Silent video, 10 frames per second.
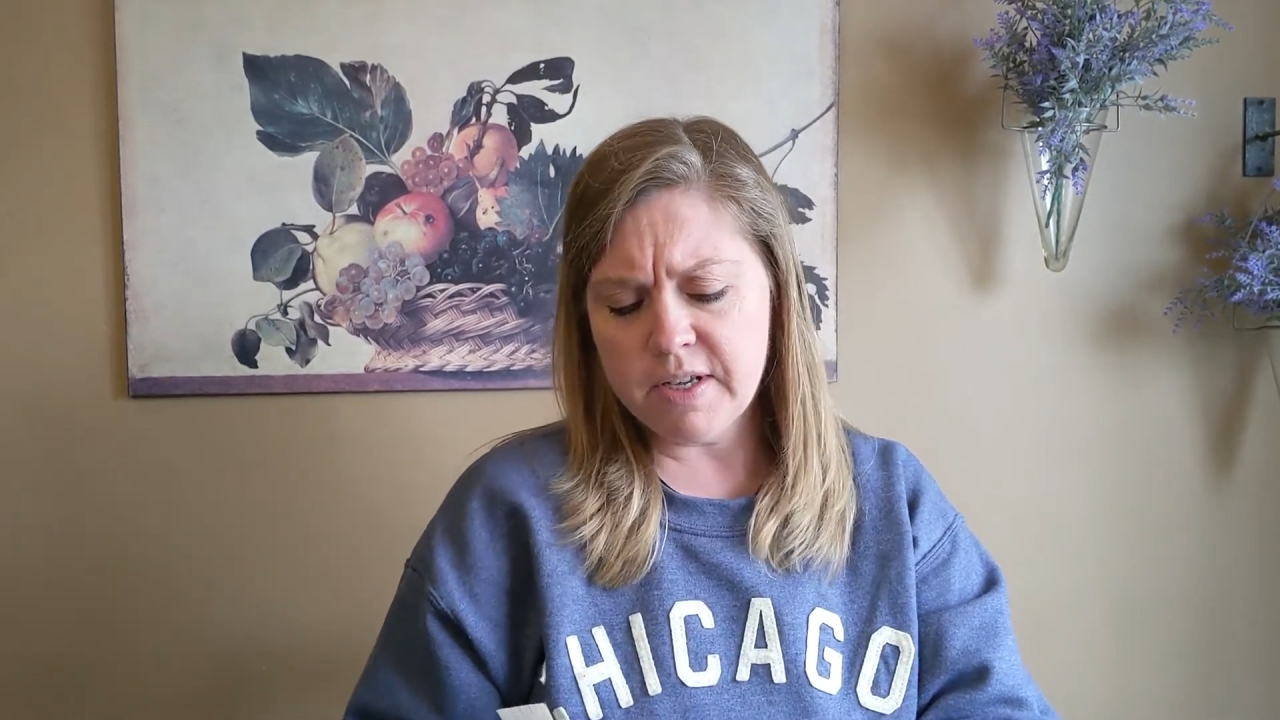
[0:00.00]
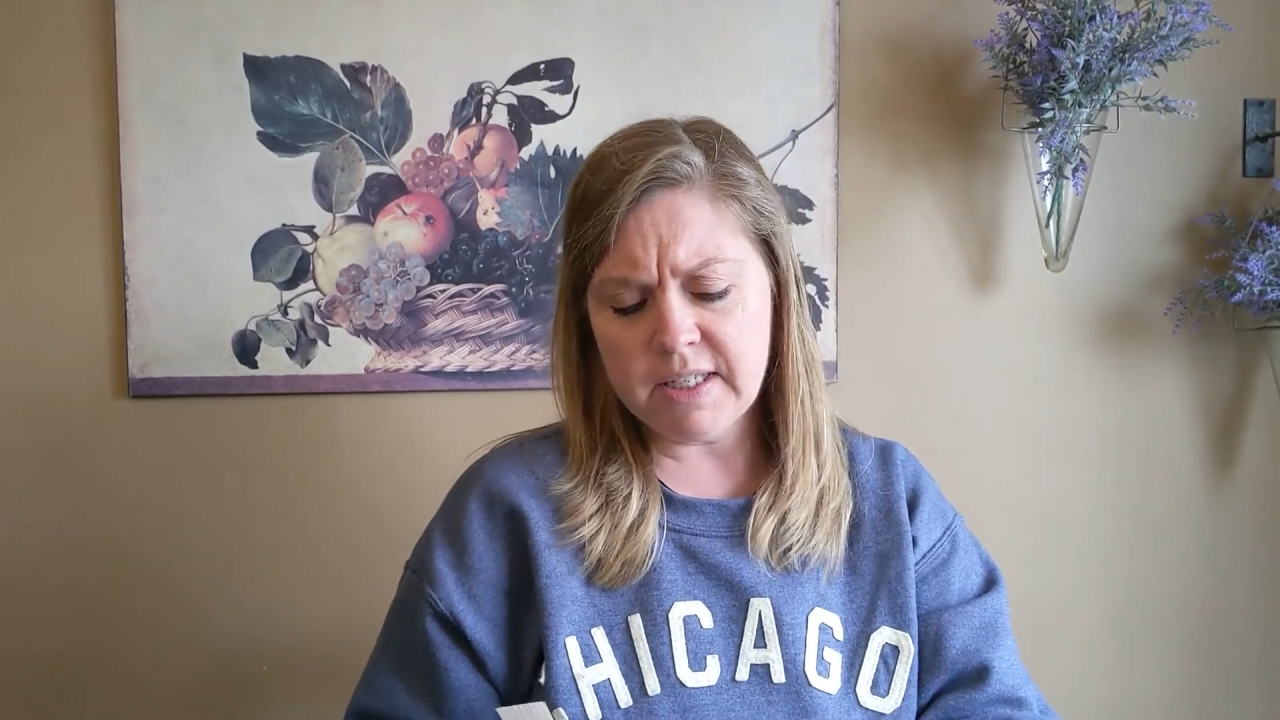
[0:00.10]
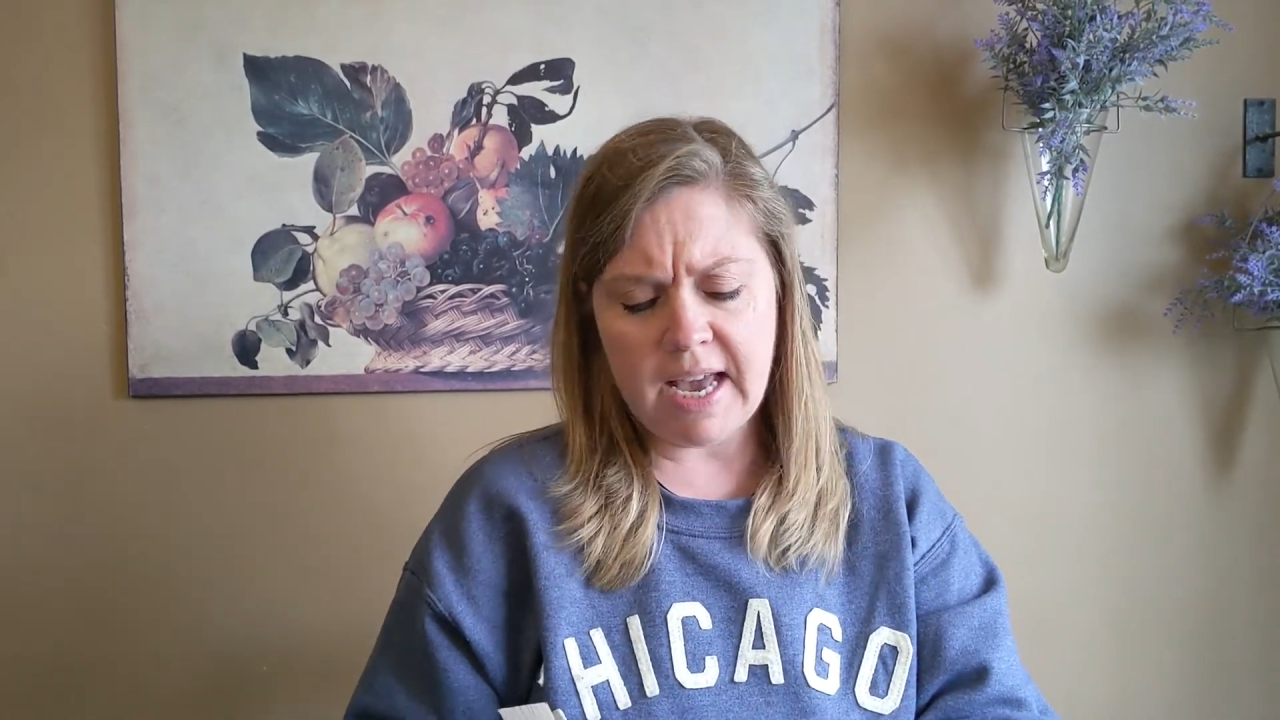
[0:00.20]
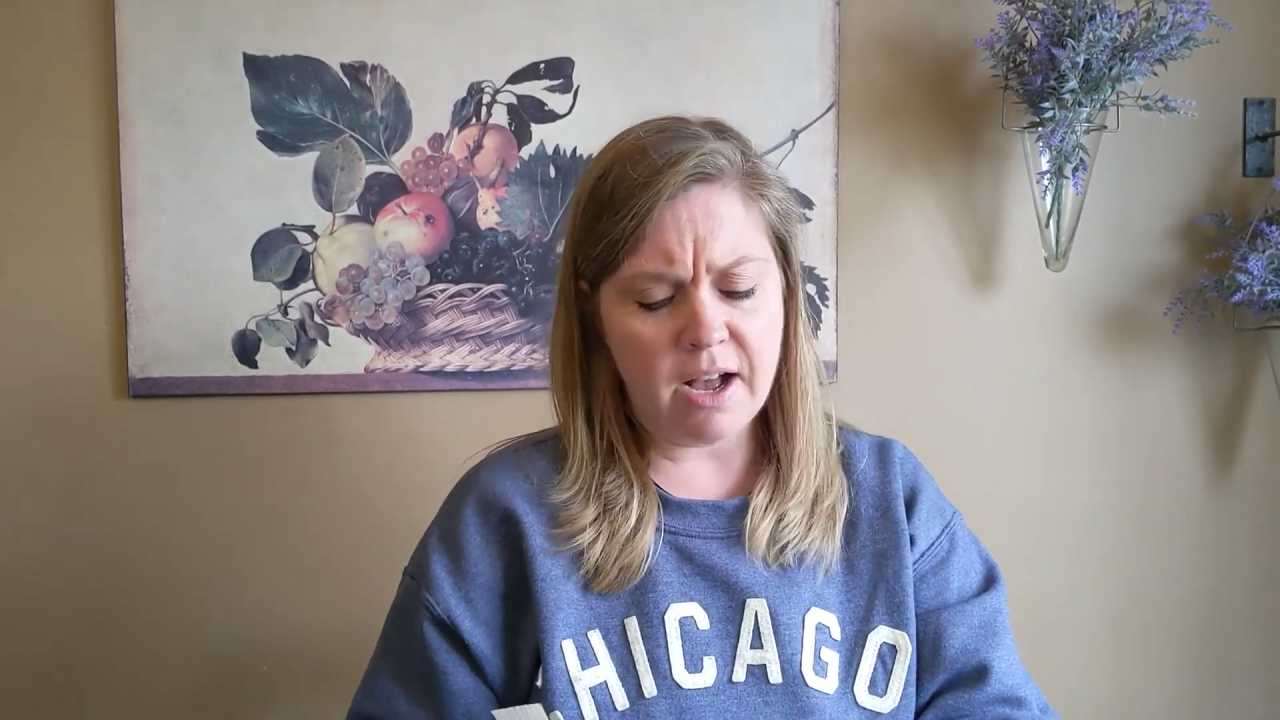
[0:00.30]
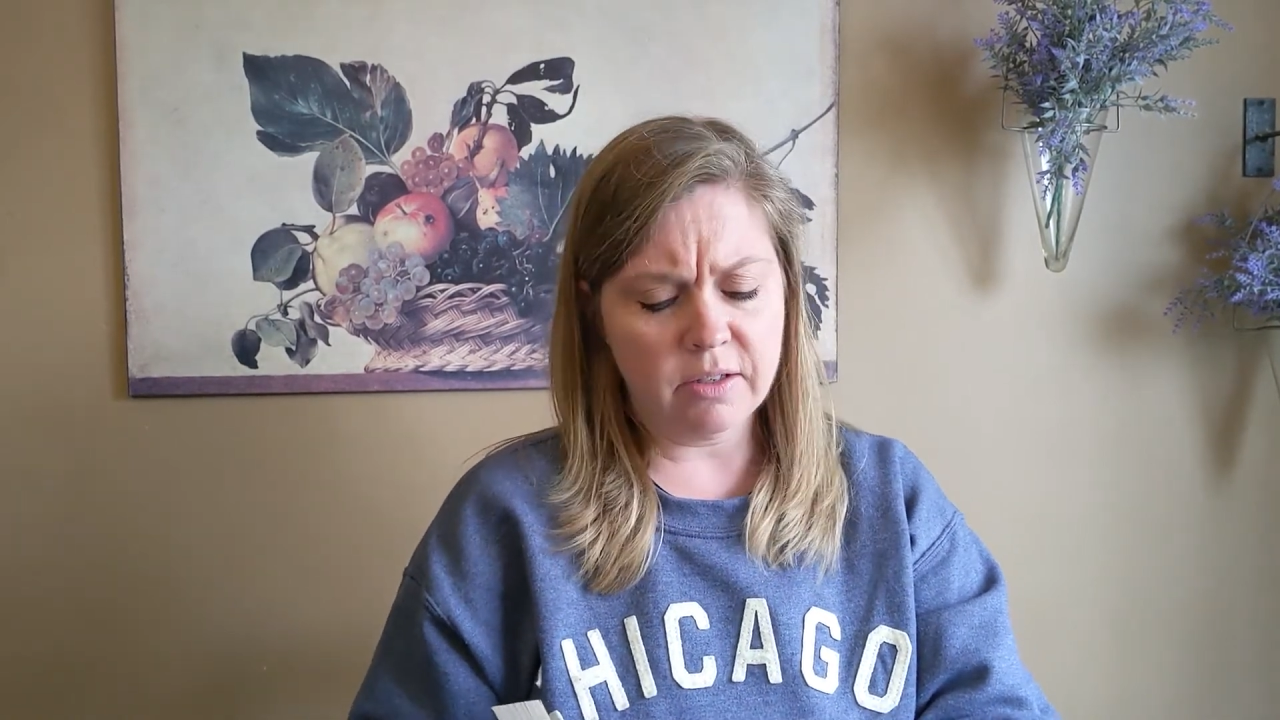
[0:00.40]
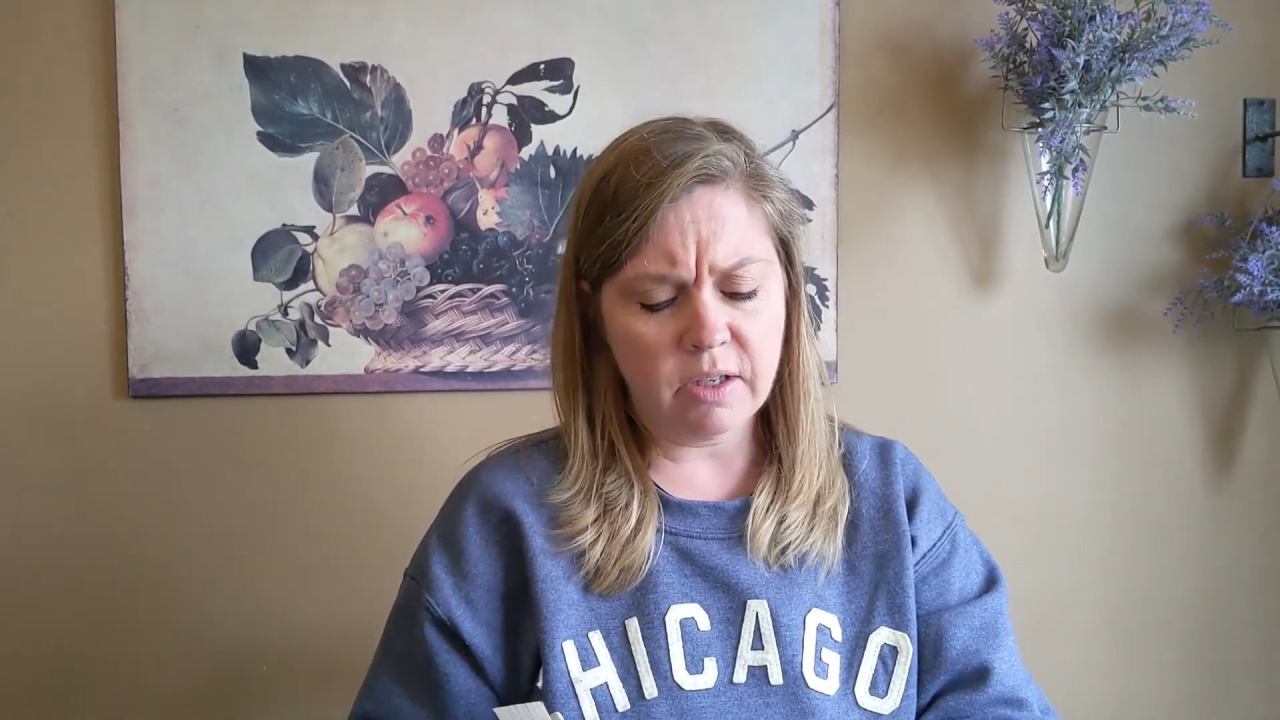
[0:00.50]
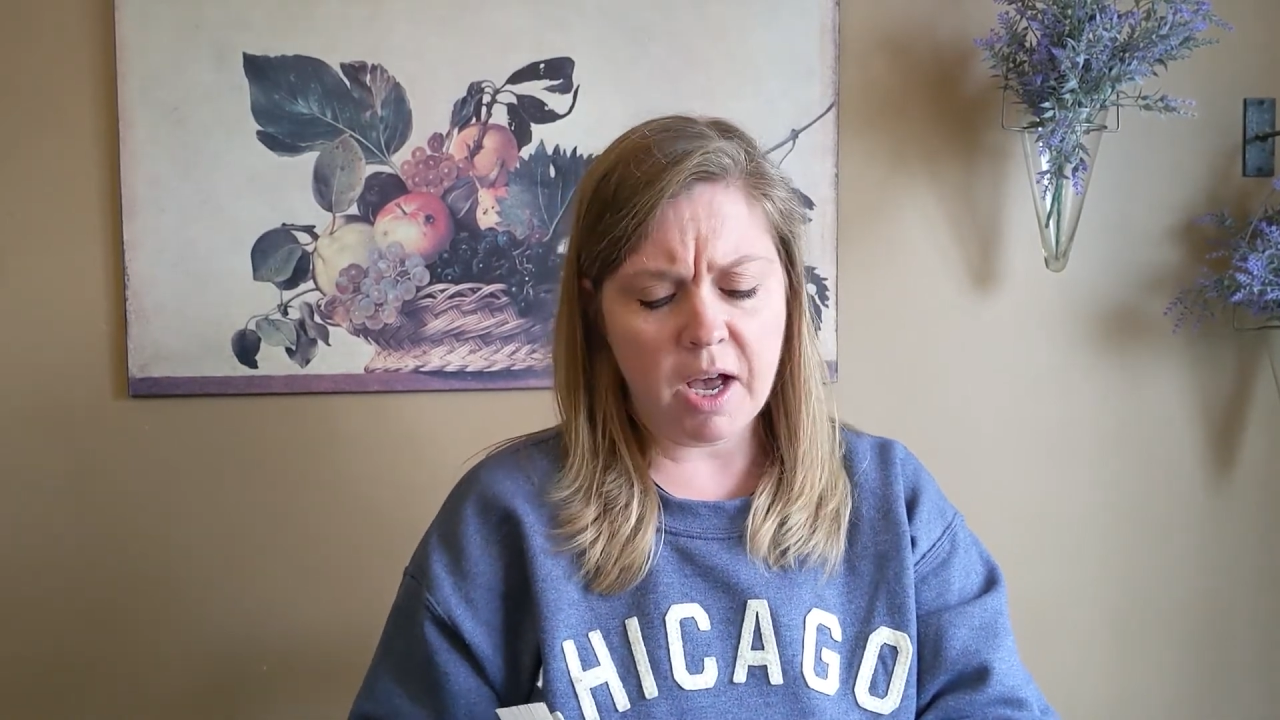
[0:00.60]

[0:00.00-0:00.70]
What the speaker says: this house